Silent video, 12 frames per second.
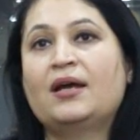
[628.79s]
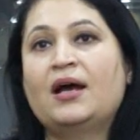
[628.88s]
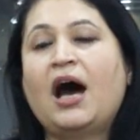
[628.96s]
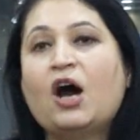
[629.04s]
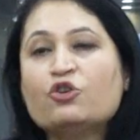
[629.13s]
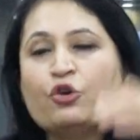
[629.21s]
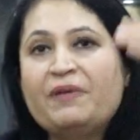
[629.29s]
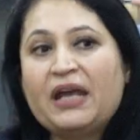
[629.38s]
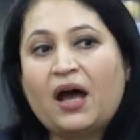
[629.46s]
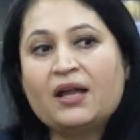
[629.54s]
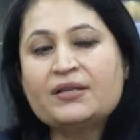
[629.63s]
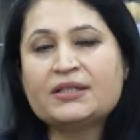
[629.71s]
How do we
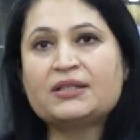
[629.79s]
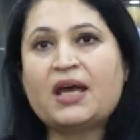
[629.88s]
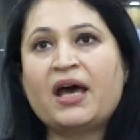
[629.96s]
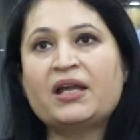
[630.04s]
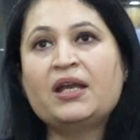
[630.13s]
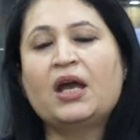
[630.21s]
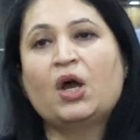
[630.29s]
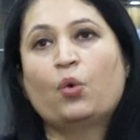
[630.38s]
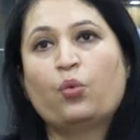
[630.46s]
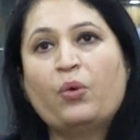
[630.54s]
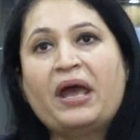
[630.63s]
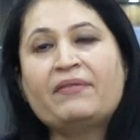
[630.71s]
understand
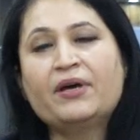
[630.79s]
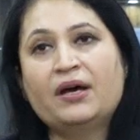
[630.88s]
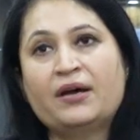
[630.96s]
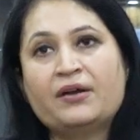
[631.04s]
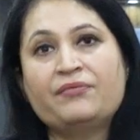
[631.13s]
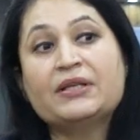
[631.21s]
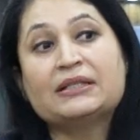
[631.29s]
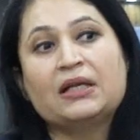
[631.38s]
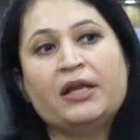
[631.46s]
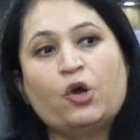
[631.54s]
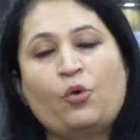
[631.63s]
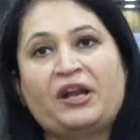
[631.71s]
whether this
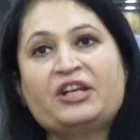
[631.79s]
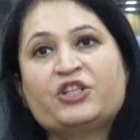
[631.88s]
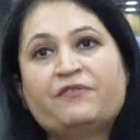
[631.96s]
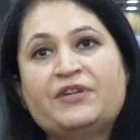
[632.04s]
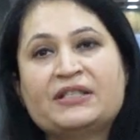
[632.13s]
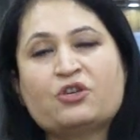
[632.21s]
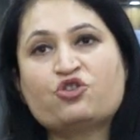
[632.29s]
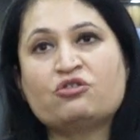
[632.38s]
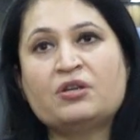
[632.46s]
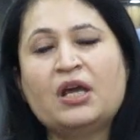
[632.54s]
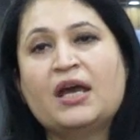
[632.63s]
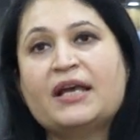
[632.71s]
lucrative decision